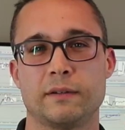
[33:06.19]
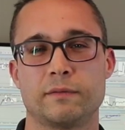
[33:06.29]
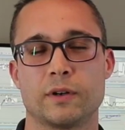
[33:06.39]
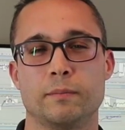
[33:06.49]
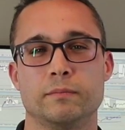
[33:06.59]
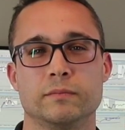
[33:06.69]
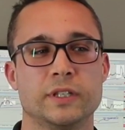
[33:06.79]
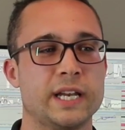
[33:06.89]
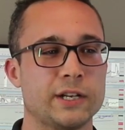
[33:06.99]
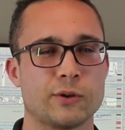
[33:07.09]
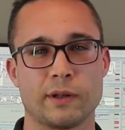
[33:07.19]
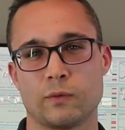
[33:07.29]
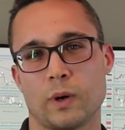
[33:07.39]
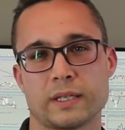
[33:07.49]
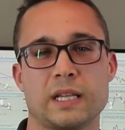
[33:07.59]
from the Day Trading
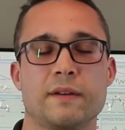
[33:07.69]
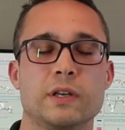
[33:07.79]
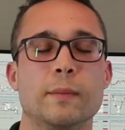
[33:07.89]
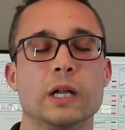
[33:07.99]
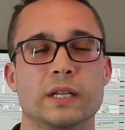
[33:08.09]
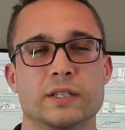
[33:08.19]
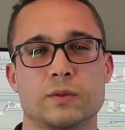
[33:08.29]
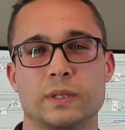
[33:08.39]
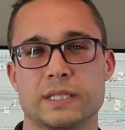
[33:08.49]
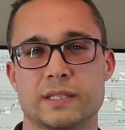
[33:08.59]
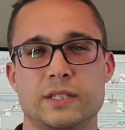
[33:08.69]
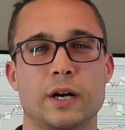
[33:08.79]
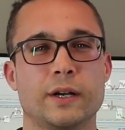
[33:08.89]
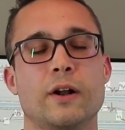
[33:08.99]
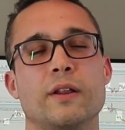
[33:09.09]
Forex Live email list once it's
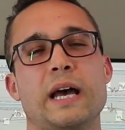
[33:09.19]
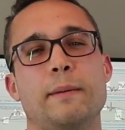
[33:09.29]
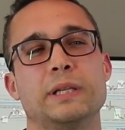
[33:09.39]
done and all that.